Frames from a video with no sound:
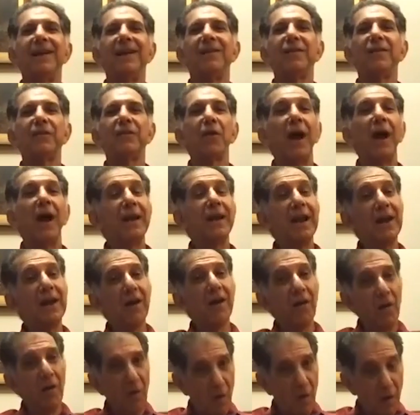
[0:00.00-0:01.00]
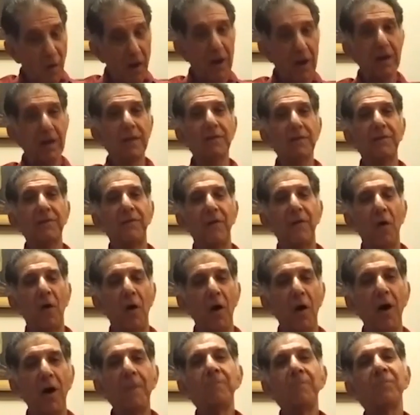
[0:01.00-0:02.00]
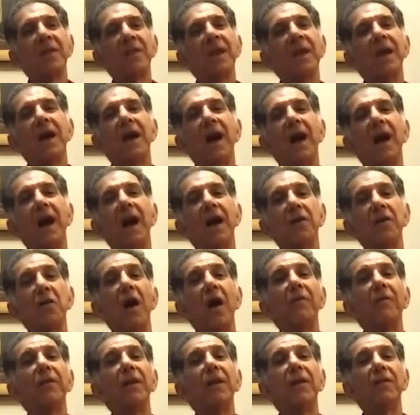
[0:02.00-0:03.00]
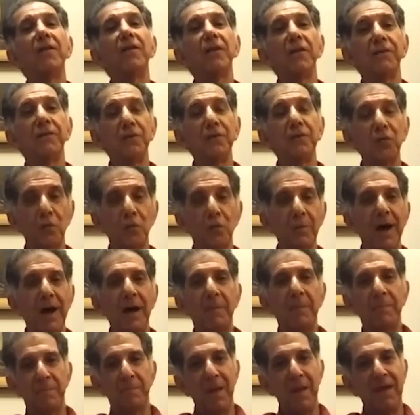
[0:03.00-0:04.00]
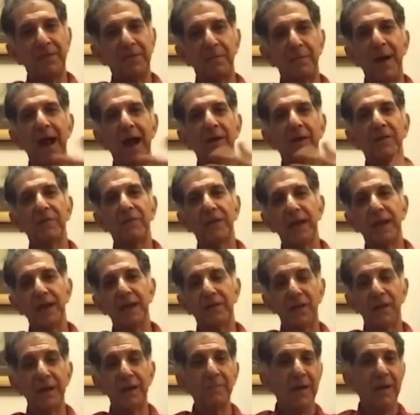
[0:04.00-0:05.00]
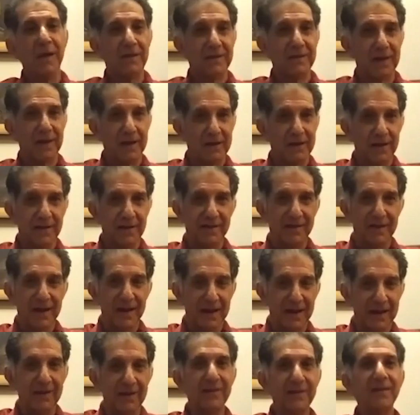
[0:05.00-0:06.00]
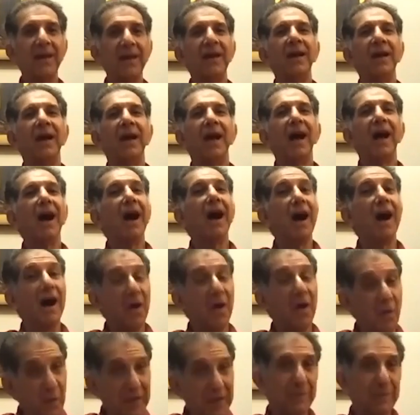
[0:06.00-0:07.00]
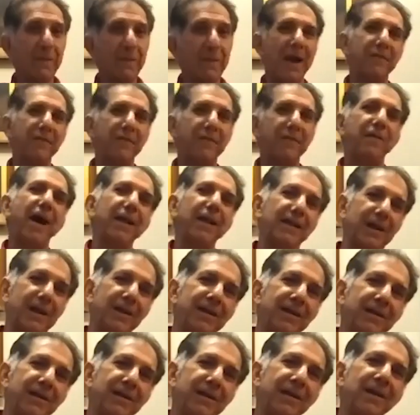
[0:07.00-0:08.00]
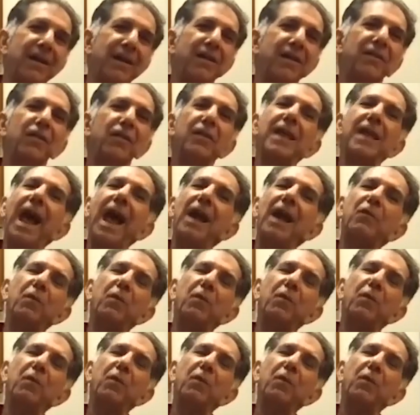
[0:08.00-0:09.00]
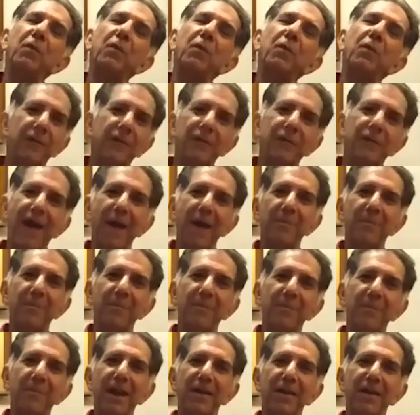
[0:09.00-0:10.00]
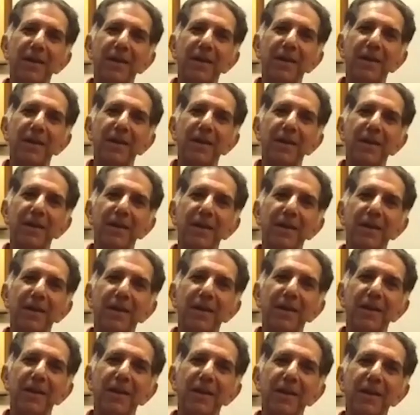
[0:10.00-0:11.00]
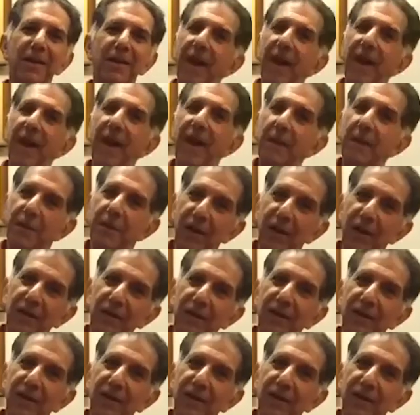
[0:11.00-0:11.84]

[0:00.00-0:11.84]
So I did all the four uh, novels of Dumas as part of the Three Musketeers series uh, with my father. So that was joint family meeting. It was very precious.